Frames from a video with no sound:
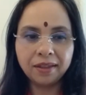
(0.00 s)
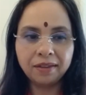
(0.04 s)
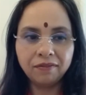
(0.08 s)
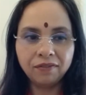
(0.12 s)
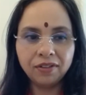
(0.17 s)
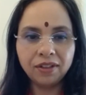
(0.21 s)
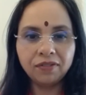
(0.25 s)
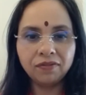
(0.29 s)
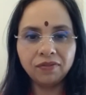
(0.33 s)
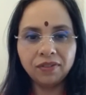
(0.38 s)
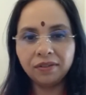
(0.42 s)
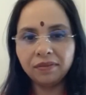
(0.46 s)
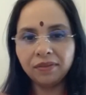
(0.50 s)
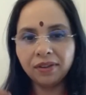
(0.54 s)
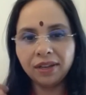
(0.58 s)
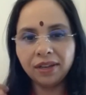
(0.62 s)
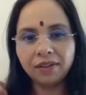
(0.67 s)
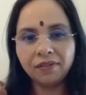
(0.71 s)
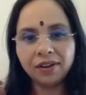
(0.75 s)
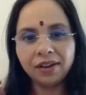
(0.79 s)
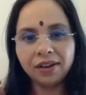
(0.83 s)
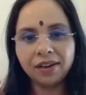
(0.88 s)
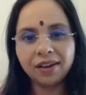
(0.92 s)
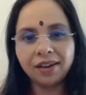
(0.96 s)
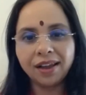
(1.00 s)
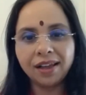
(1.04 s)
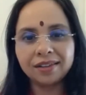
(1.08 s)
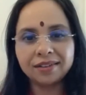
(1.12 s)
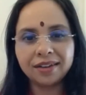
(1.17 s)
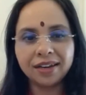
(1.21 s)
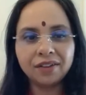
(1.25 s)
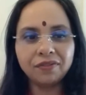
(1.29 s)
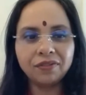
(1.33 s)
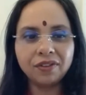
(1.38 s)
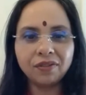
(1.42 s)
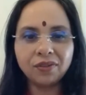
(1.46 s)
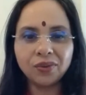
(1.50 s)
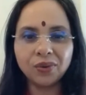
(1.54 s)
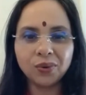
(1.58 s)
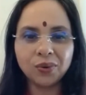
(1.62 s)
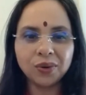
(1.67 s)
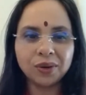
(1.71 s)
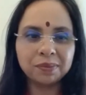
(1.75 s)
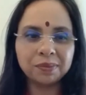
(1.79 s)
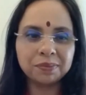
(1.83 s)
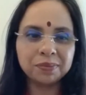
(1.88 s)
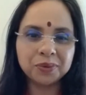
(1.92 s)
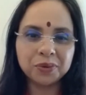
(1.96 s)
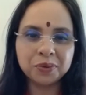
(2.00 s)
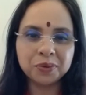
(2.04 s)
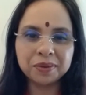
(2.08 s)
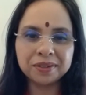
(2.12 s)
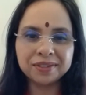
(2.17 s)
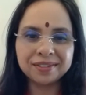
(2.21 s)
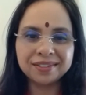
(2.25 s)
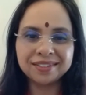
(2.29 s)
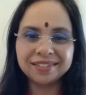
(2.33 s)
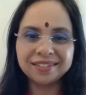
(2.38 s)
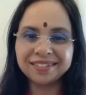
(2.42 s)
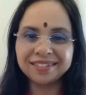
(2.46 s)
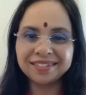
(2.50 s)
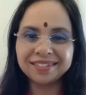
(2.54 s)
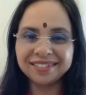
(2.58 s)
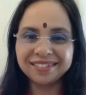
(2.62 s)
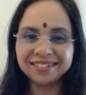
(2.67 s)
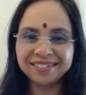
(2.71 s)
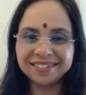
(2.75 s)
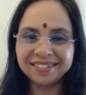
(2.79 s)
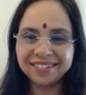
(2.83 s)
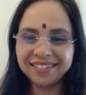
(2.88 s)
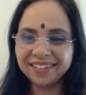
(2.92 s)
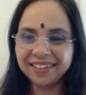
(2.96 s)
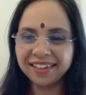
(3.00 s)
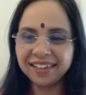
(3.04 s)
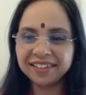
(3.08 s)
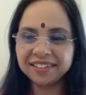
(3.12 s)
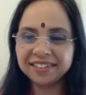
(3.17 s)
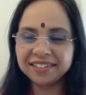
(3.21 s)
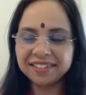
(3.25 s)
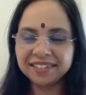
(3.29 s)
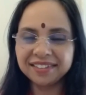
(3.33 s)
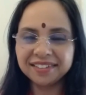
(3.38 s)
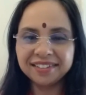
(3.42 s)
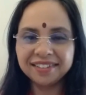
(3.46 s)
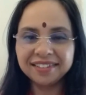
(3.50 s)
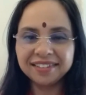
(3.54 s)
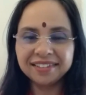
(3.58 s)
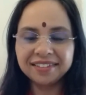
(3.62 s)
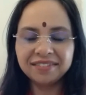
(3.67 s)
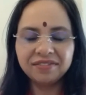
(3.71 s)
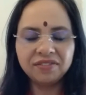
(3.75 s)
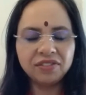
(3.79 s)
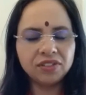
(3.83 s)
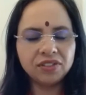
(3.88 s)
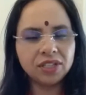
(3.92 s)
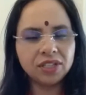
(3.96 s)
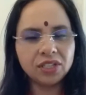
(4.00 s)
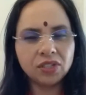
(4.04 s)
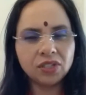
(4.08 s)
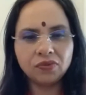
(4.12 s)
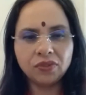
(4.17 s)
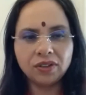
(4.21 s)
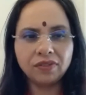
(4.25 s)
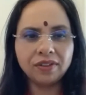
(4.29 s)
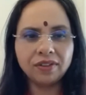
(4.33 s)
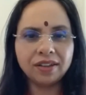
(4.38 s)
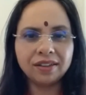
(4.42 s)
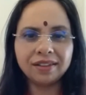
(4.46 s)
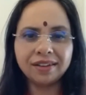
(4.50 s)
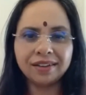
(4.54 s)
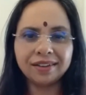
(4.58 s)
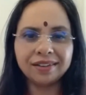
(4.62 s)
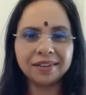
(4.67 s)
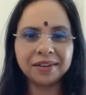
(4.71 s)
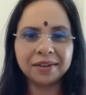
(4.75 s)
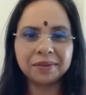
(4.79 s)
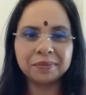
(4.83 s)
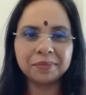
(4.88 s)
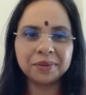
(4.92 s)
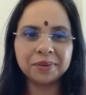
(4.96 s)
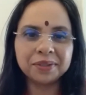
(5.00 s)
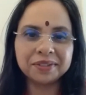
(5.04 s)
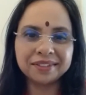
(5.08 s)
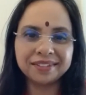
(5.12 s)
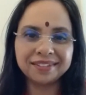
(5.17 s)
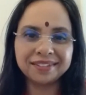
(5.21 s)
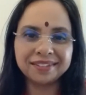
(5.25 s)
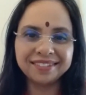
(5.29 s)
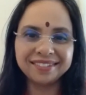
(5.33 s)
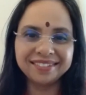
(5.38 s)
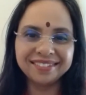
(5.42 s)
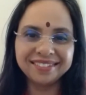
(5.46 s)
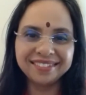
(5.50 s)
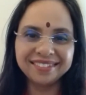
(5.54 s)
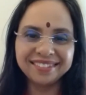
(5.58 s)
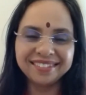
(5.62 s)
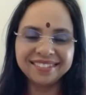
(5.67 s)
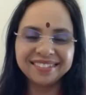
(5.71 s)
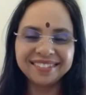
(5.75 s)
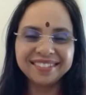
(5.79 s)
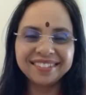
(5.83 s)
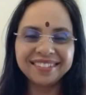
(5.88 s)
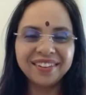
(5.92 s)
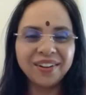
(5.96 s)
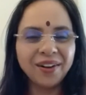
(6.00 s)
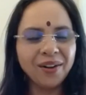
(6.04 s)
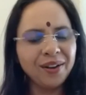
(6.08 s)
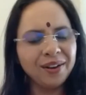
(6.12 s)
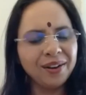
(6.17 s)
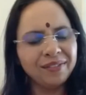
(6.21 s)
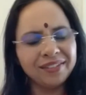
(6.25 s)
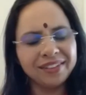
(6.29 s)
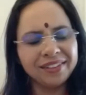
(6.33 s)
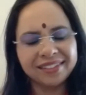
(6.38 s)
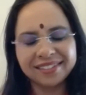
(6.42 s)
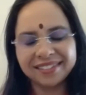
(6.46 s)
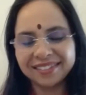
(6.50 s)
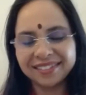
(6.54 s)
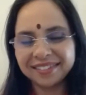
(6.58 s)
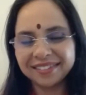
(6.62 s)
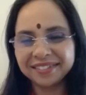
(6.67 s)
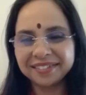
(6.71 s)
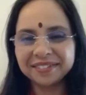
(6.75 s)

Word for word: We, we, we never realize, right? We have grown up so much in age. We just feel we are that young person always.